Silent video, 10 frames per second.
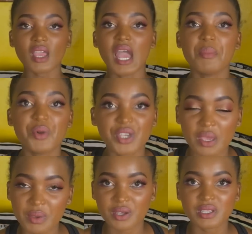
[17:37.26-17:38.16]
I'm
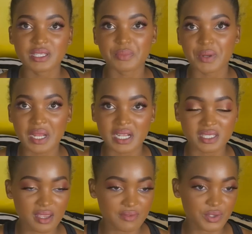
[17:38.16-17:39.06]
okay with all the
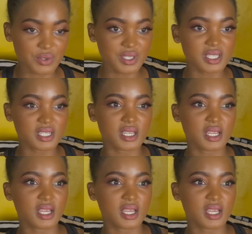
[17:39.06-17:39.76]
products I've used.